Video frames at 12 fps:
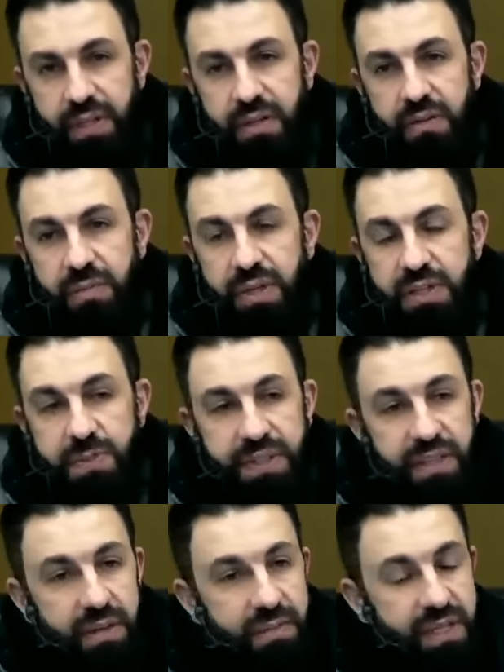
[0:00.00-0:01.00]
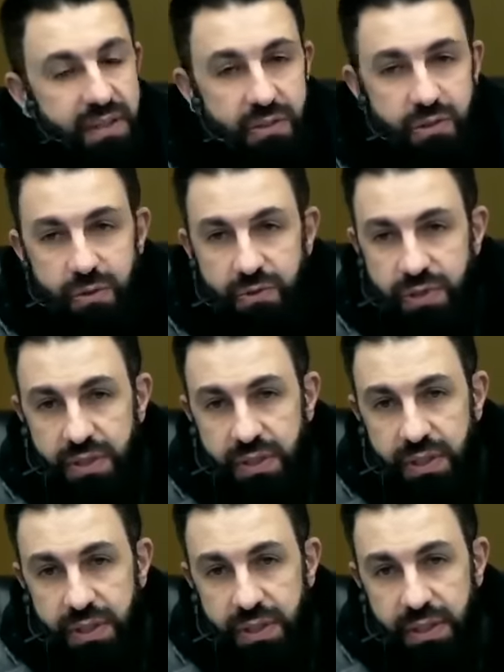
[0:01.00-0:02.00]
May Allah subhanahu wa ta'ala make their children
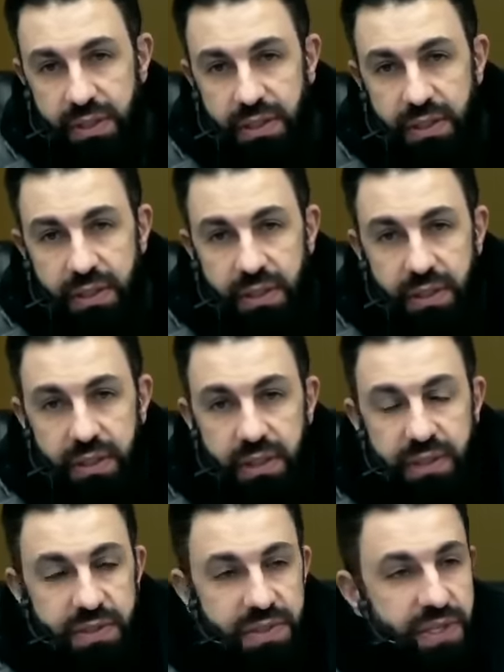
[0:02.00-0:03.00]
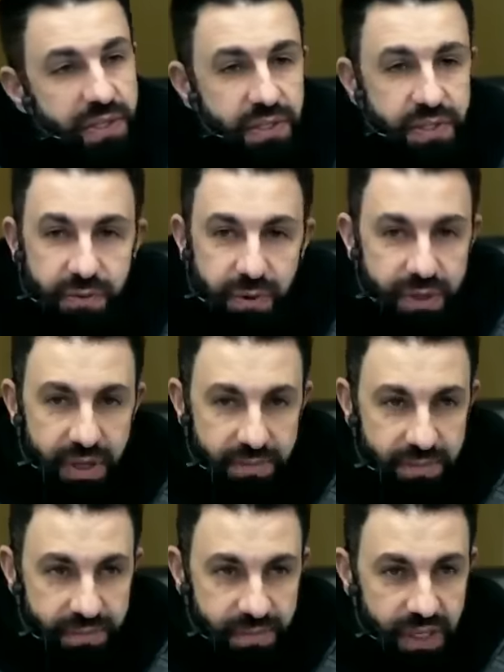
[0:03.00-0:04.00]
intercessors for them
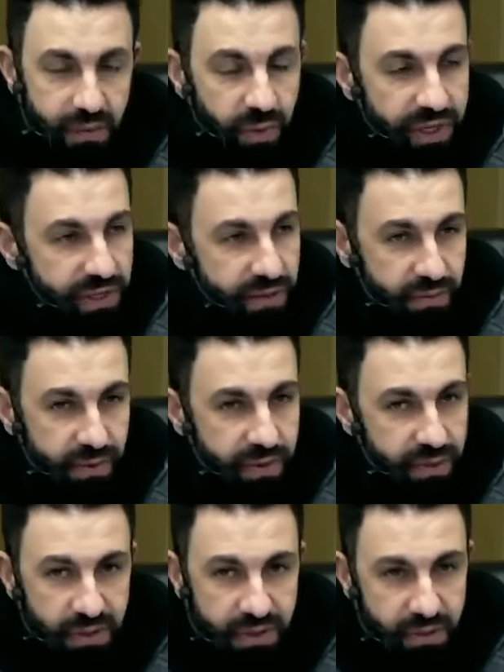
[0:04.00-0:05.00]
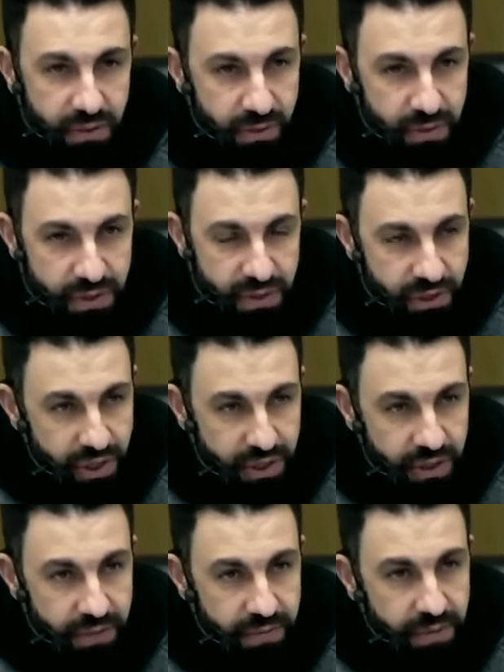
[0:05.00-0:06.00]
and waiting for them on the doors in
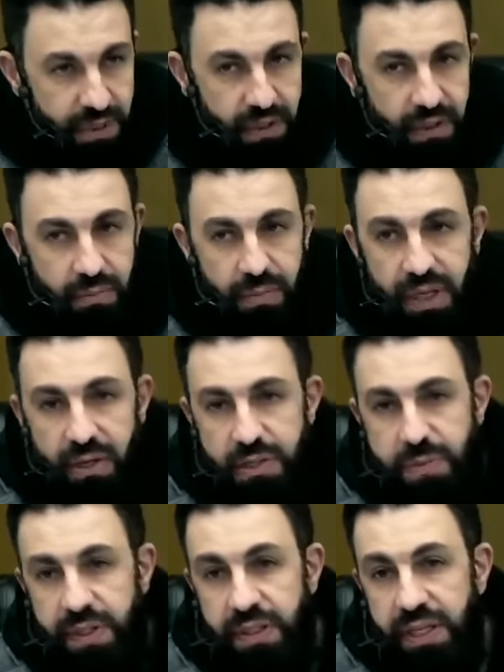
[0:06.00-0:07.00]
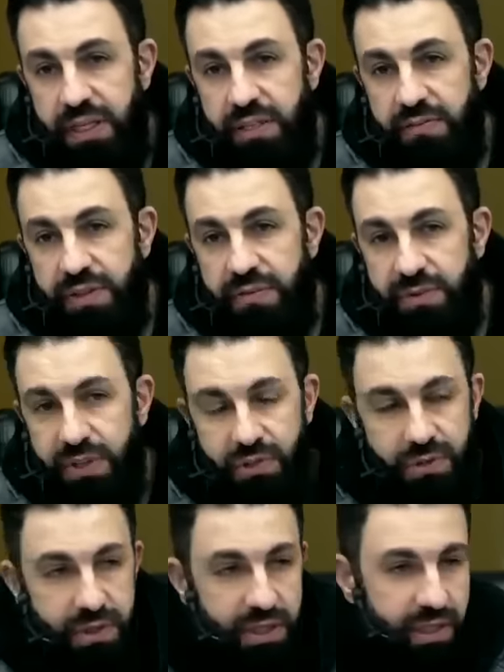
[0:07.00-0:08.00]
Jannah. May Allah subhanahu wa ta'ala give them
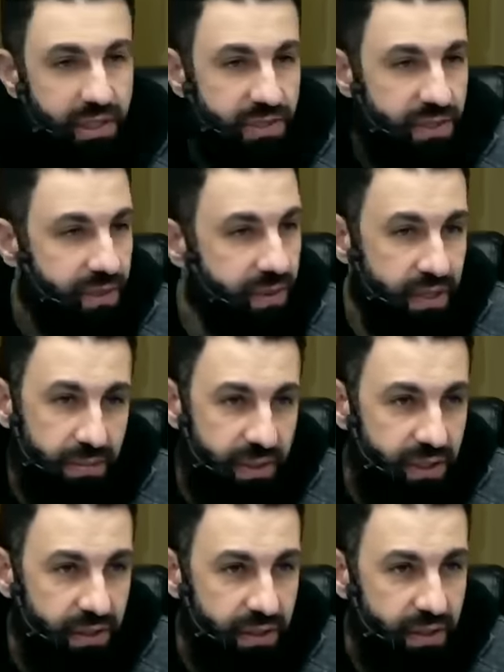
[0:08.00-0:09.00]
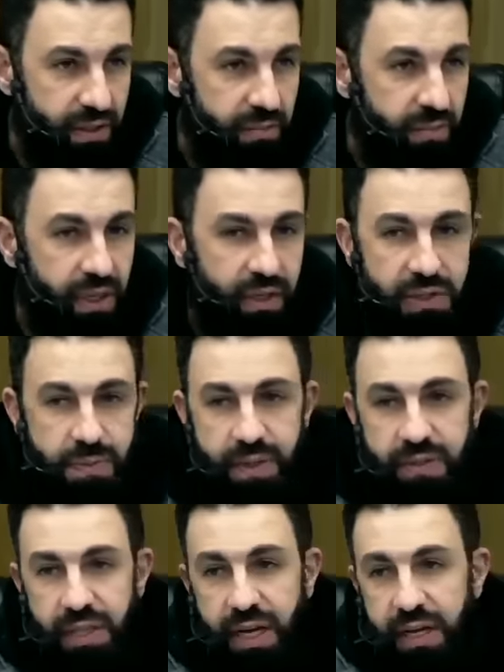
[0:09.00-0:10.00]
victory against their enemy. May Allah
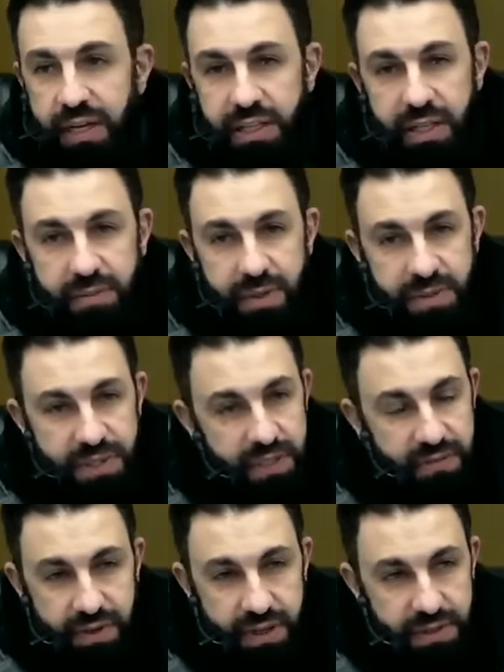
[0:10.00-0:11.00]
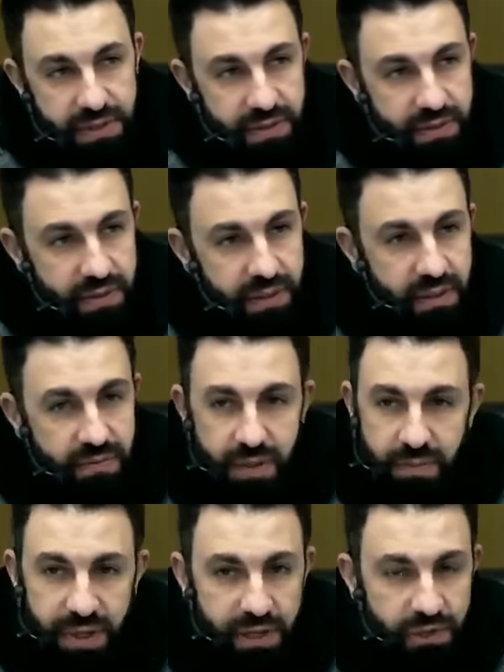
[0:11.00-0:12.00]
subhanahu wa ta'ala keep them steadfast and give them
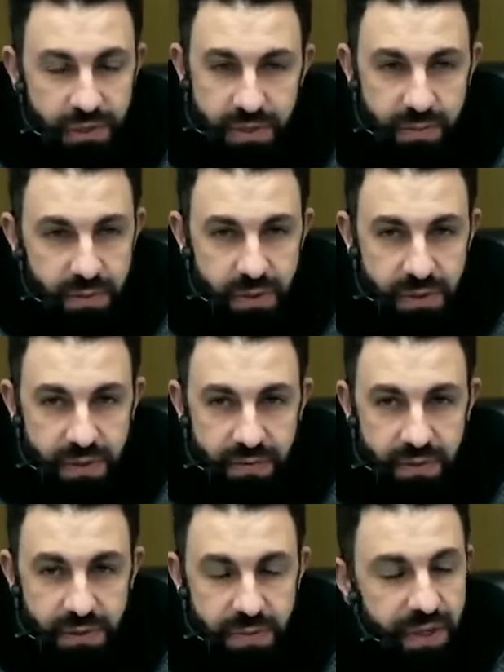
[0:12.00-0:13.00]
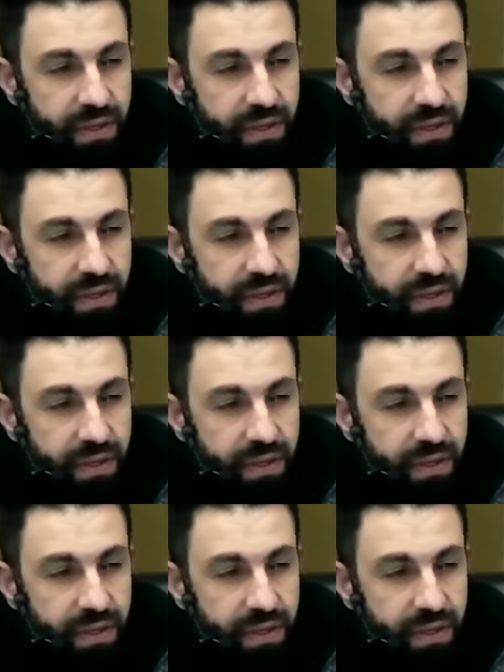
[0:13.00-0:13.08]
patience and perseverance. May Allah